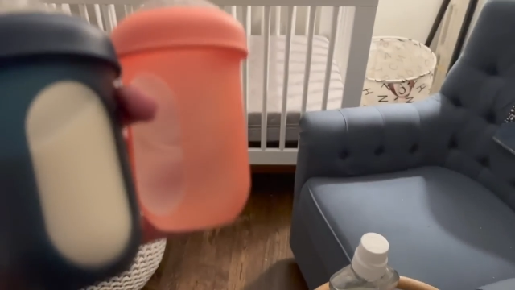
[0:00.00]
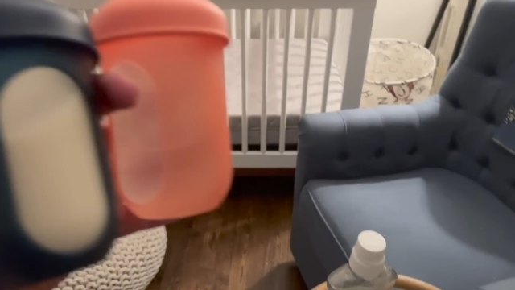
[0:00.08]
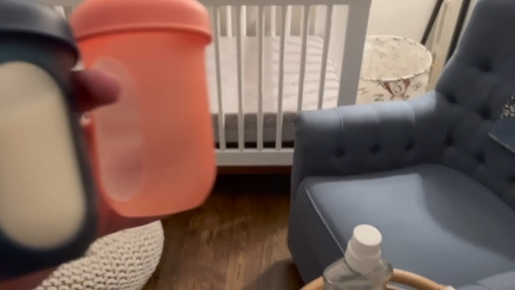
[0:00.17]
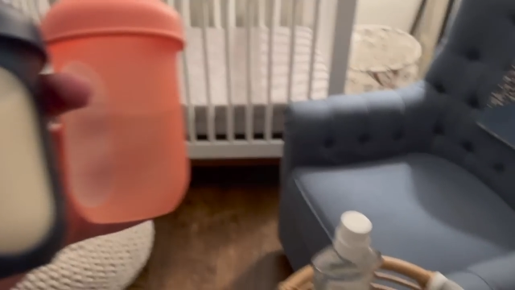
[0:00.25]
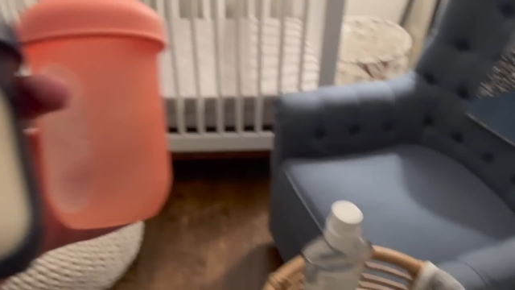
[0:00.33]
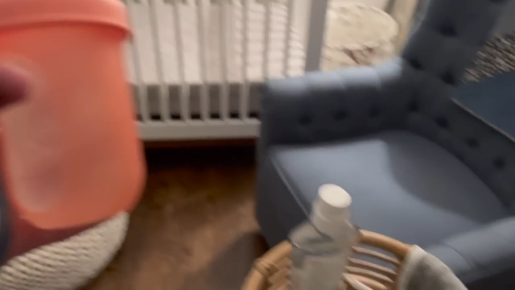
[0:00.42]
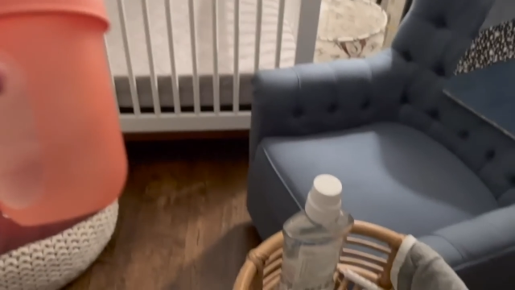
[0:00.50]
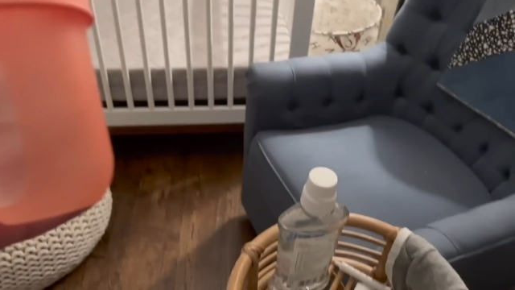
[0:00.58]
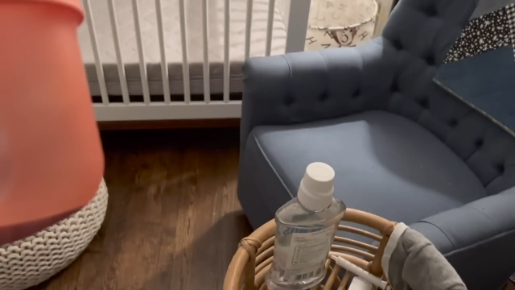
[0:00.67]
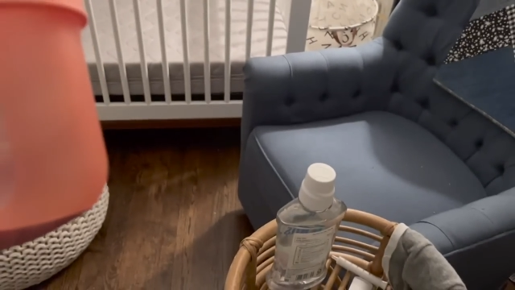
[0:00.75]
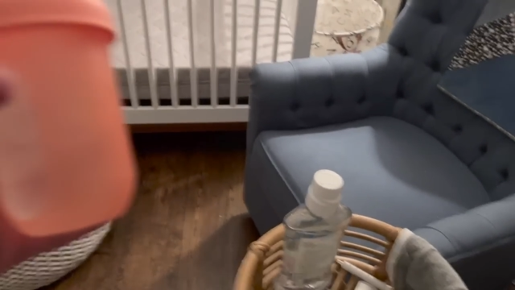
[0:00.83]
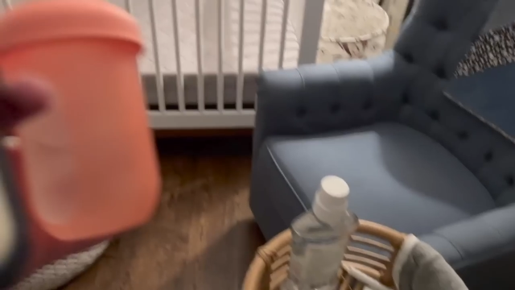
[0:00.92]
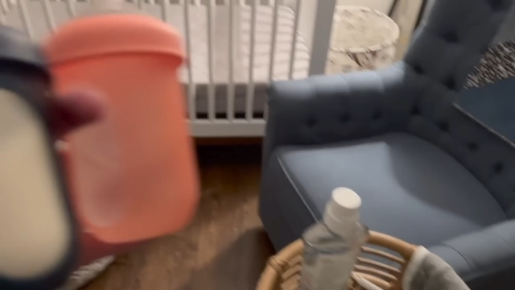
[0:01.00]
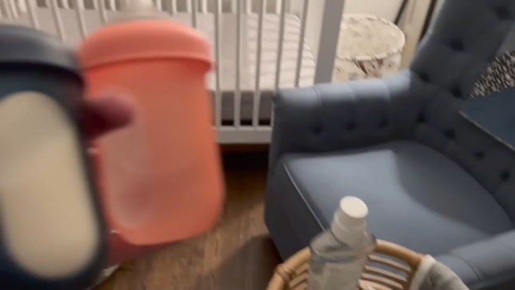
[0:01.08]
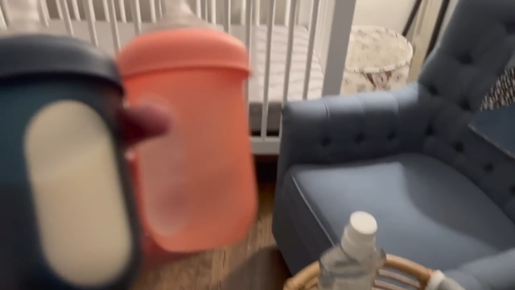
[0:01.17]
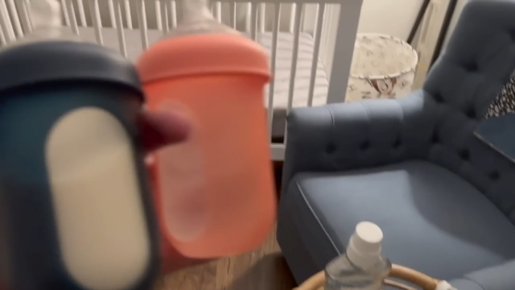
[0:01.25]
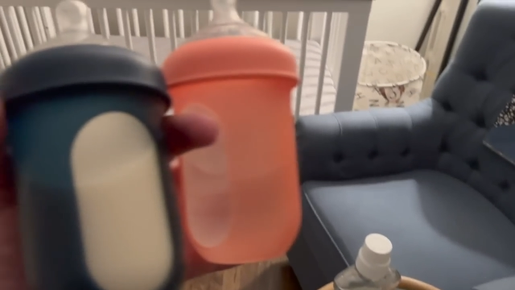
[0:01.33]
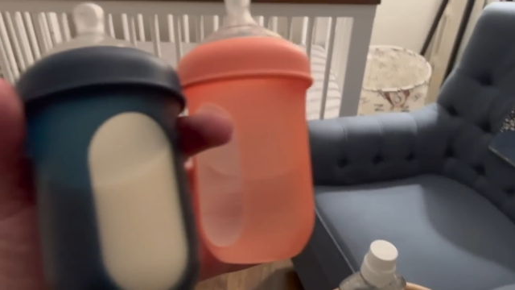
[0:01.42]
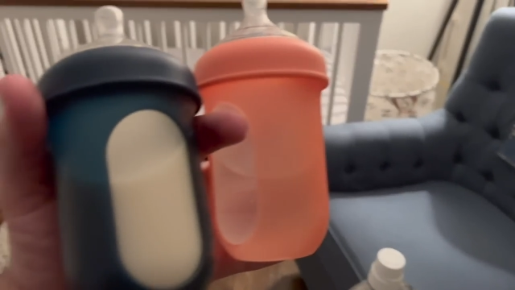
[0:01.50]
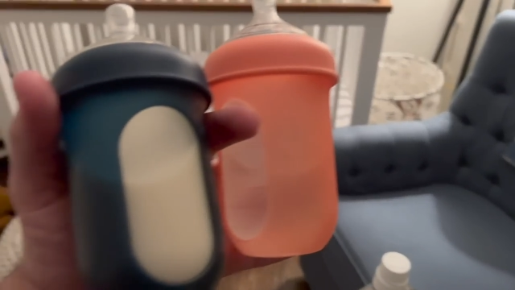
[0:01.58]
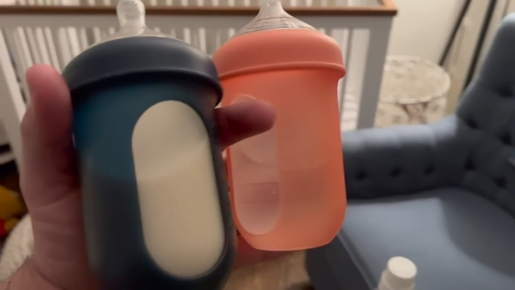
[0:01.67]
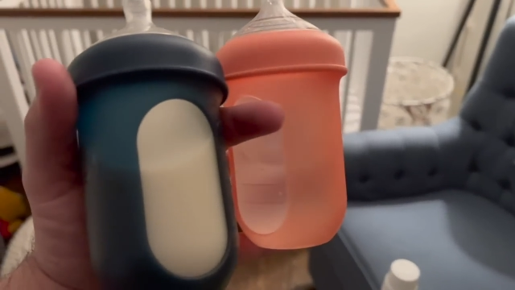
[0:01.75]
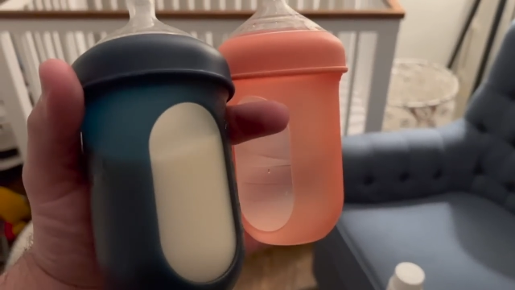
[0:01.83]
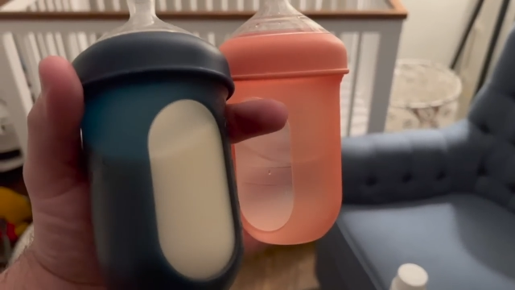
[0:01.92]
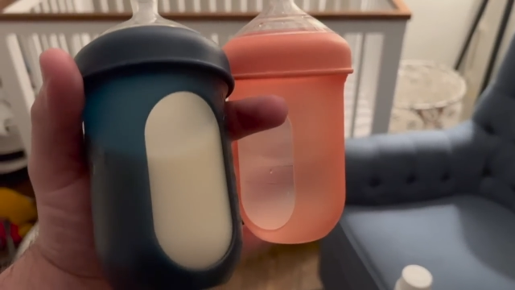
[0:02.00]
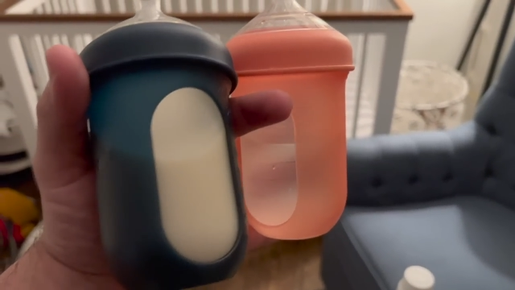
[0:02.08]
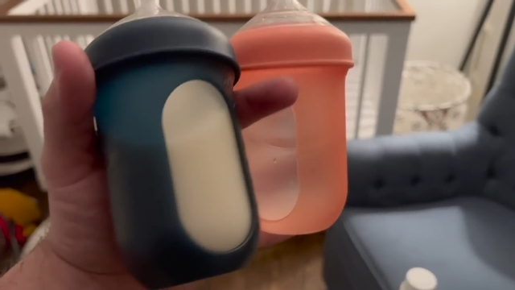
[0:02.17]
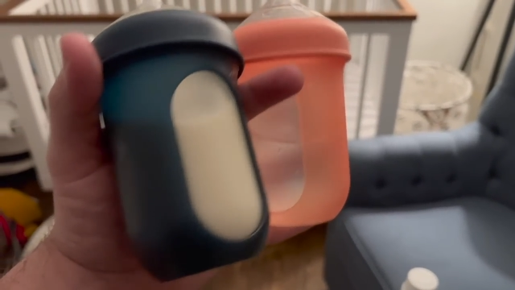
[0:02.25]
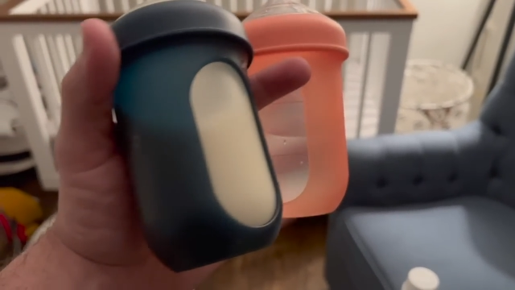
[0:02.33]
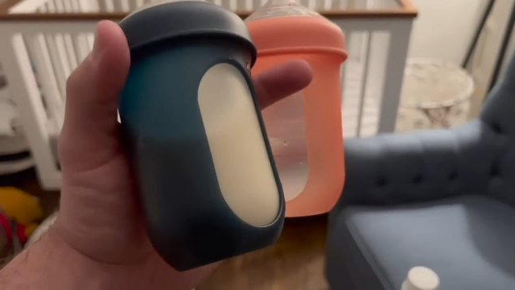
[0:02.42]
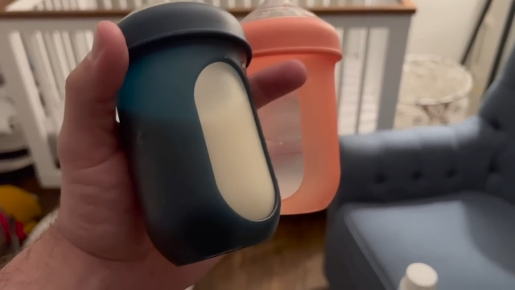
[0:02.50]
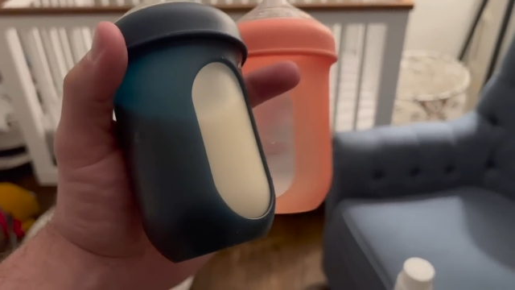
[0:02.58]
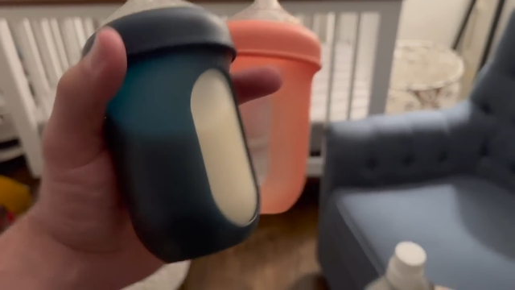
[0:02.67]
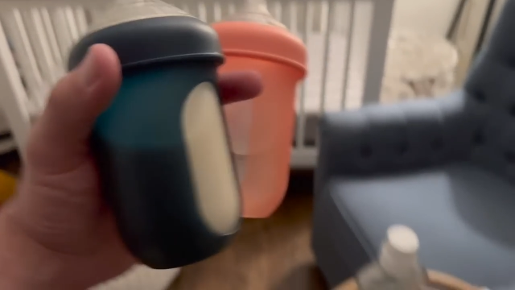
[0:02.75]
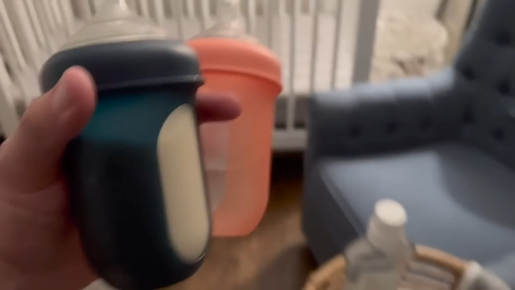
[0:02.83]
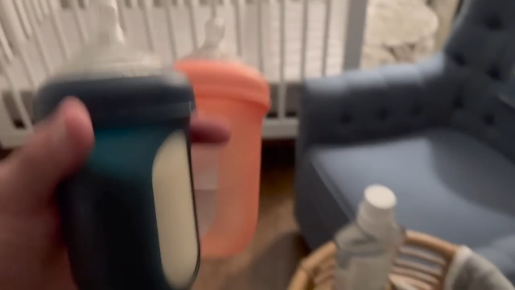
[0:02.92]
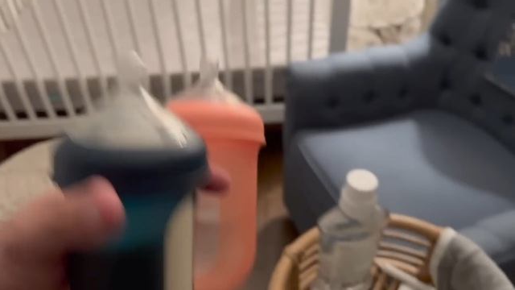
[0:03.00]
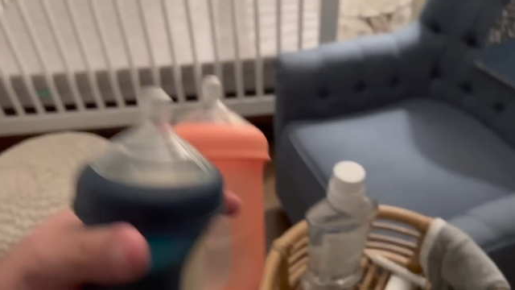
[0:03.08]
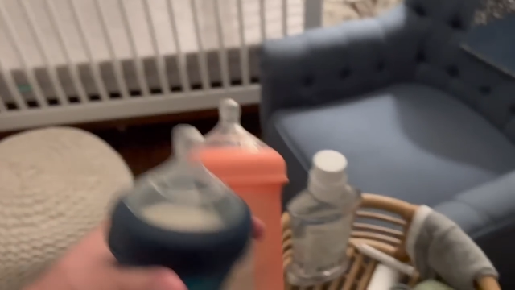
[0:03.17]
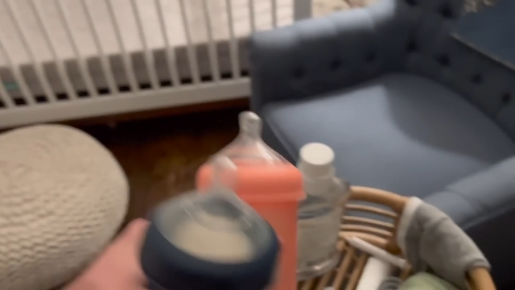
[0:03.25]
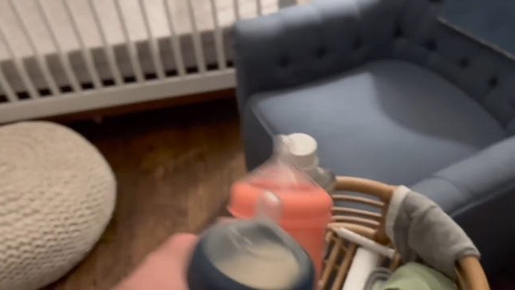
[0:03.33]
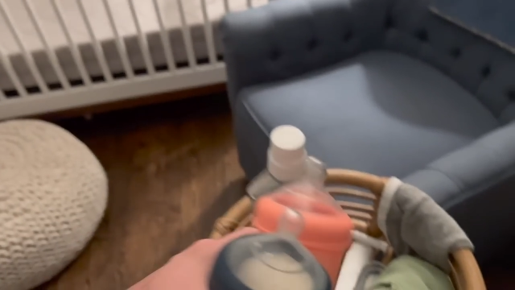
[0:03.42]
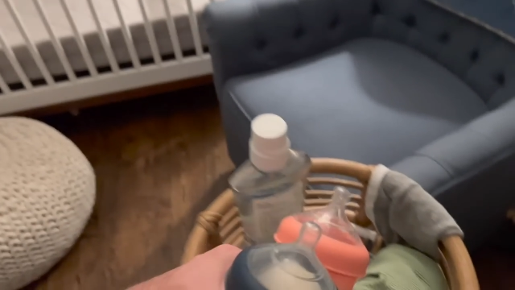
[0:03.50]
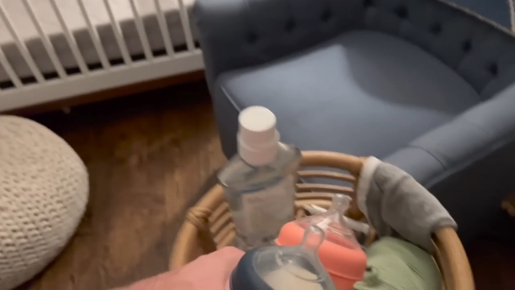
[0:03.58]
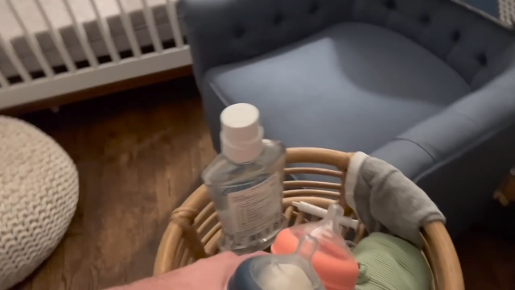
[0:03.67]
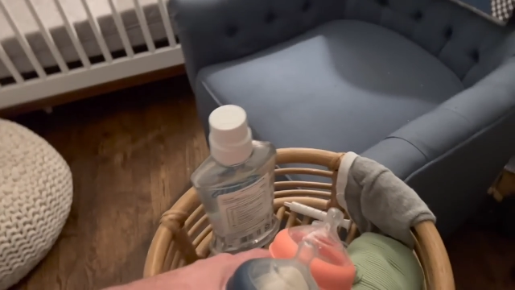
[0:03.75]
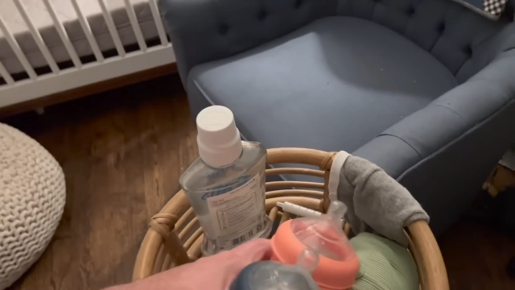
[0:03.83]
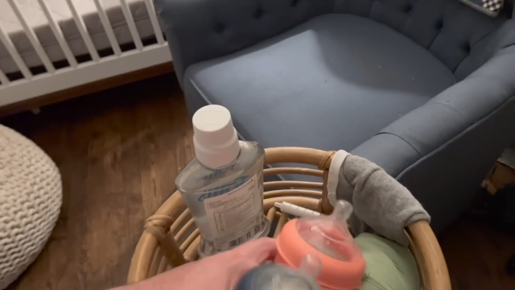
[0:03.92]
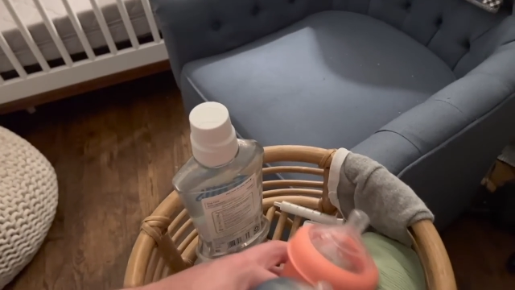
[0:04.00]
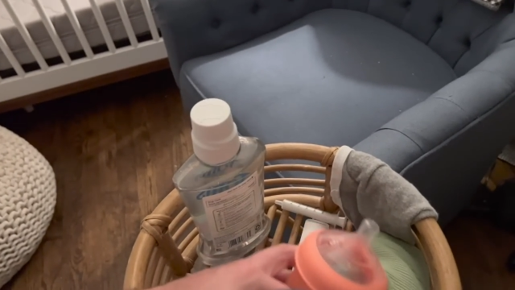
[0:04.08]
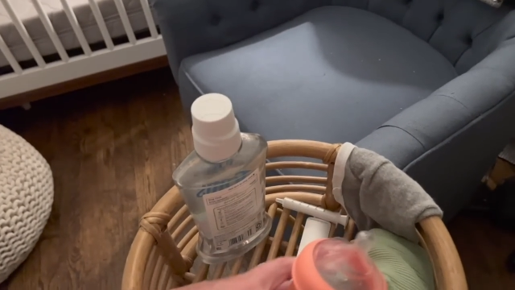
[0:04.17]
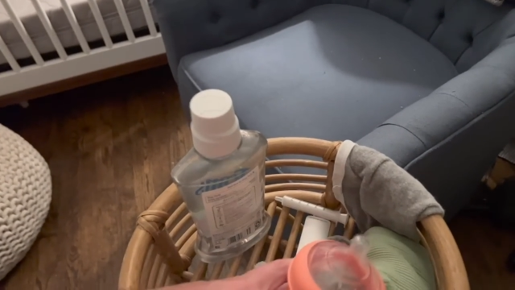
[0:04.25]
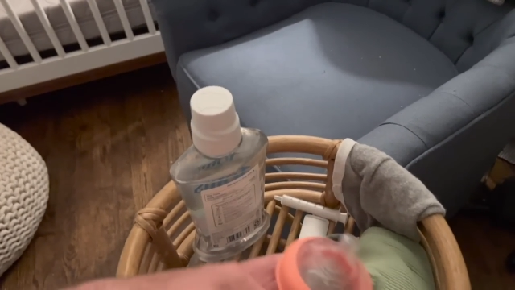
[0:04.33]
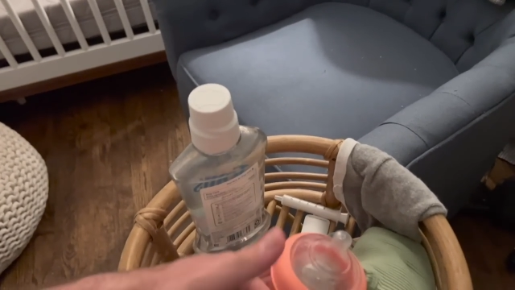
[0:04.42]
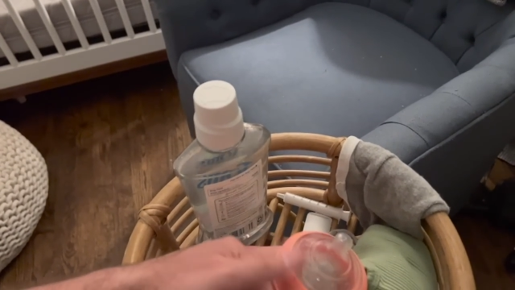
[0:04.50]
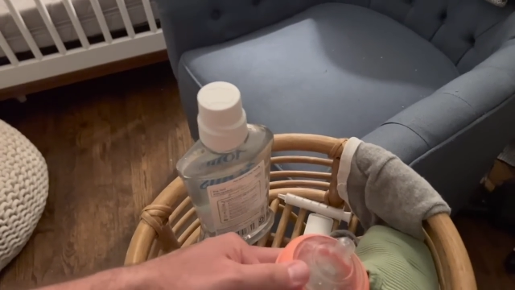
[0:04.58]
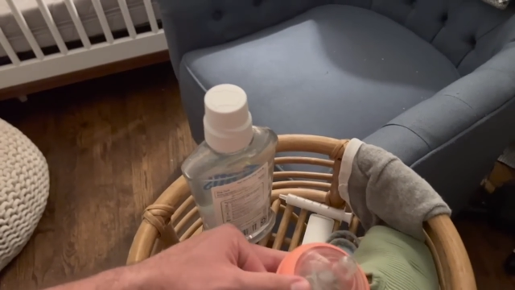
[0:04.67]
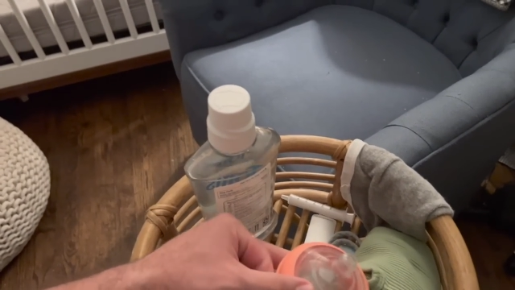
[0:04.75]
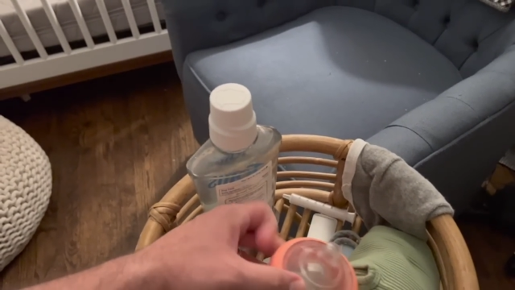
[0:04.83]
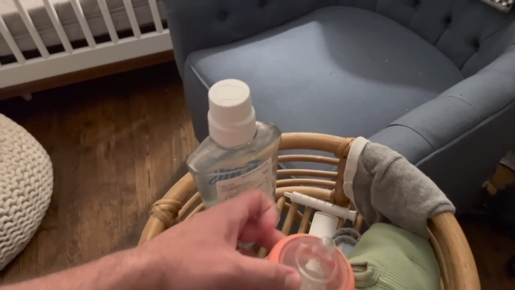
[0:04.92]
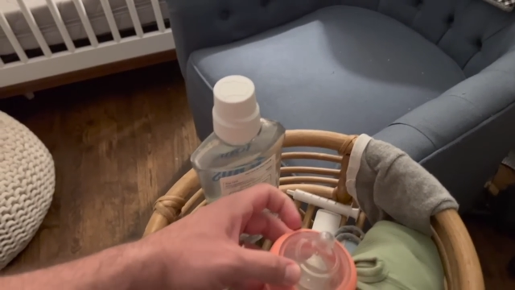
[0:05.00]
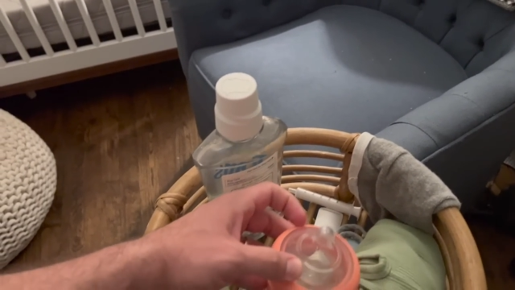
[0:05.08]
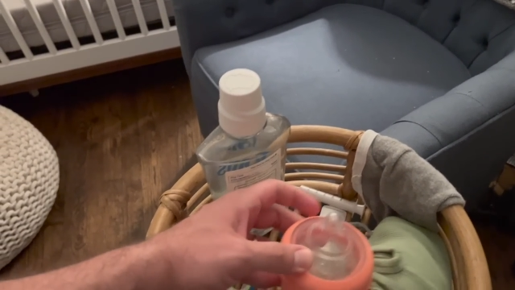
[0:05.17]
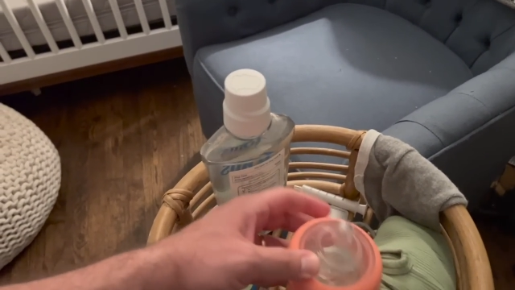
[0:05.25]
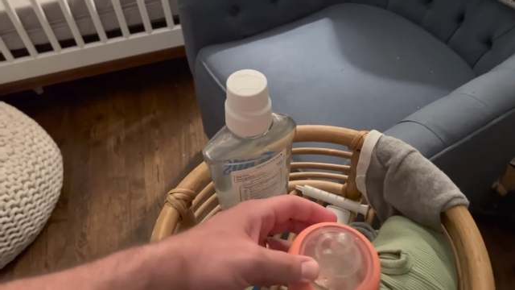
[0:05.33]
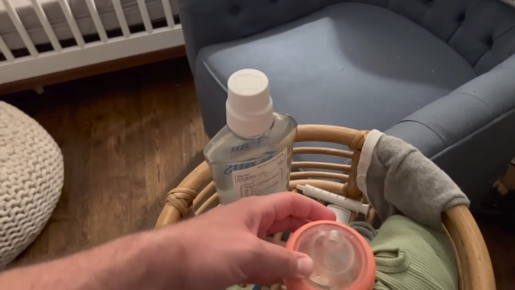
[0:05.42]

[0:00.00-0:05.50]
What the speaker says: No face is visible, so there are no lips to read.